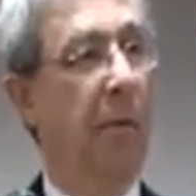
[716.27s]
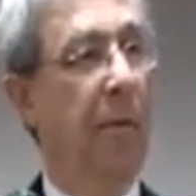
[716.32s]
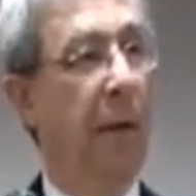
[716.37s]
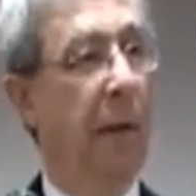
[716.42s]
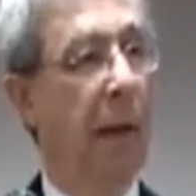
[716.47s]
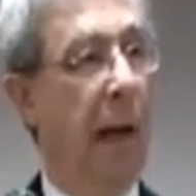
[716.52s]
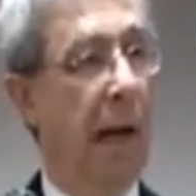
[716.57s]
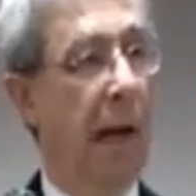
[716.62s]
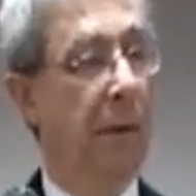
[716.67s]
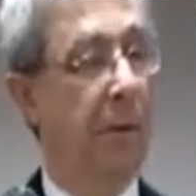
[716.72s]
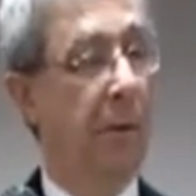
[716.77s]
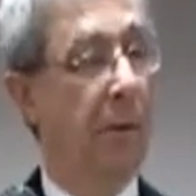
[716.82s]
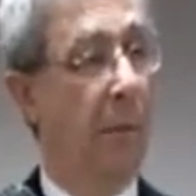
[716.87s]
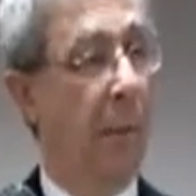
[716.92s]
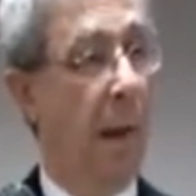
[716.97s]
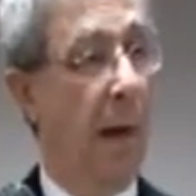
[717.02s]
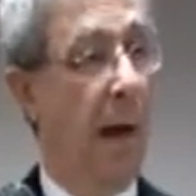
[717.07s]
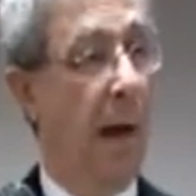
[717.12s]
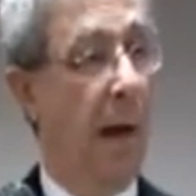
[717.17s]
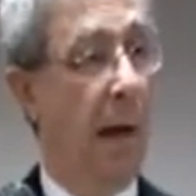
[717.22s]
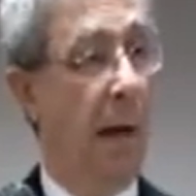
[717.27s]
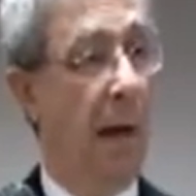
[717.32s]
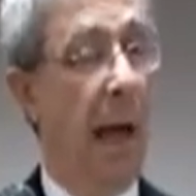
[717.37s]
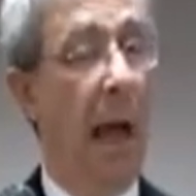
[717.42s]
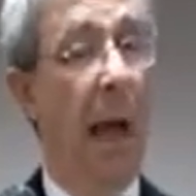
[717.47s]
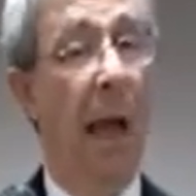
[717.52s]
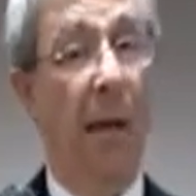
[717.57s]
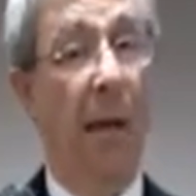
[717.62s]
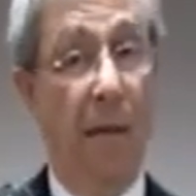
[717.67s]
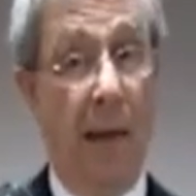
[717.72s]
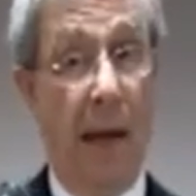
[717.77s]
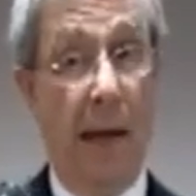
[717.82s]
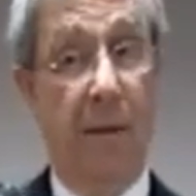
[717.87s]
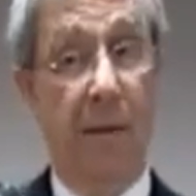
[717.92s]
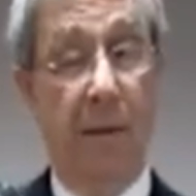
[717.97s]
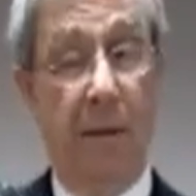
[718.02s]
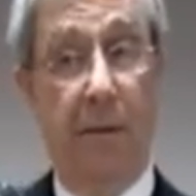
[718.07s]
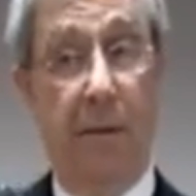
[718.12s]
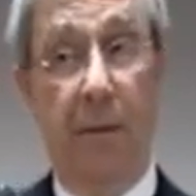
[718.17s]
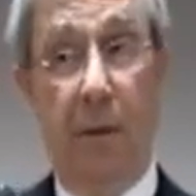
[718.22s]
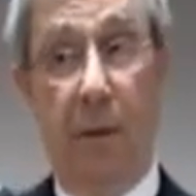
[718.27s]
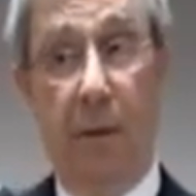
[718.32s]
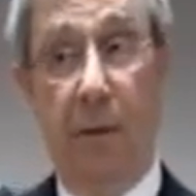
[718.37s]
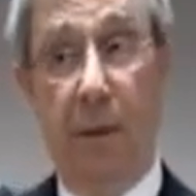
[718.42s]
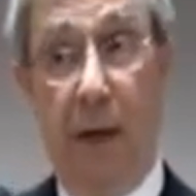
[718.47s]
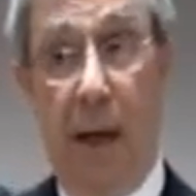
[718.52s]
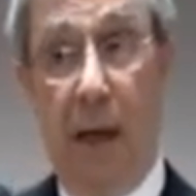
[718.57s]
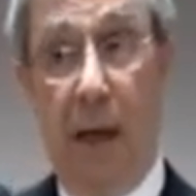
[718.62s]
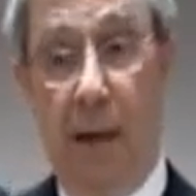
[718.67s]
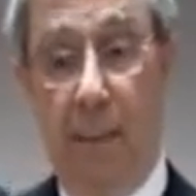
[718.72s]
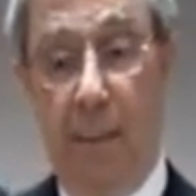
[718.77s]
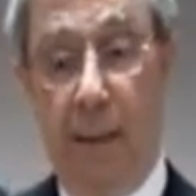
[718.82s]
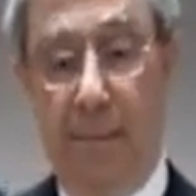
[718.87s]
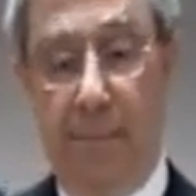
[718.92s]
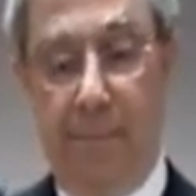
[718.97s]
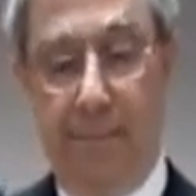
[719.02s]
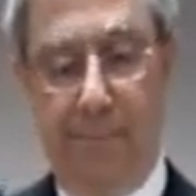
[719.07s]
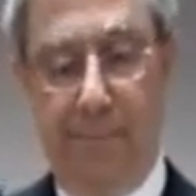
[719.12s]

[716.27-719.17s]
to relax your mind. That's the first element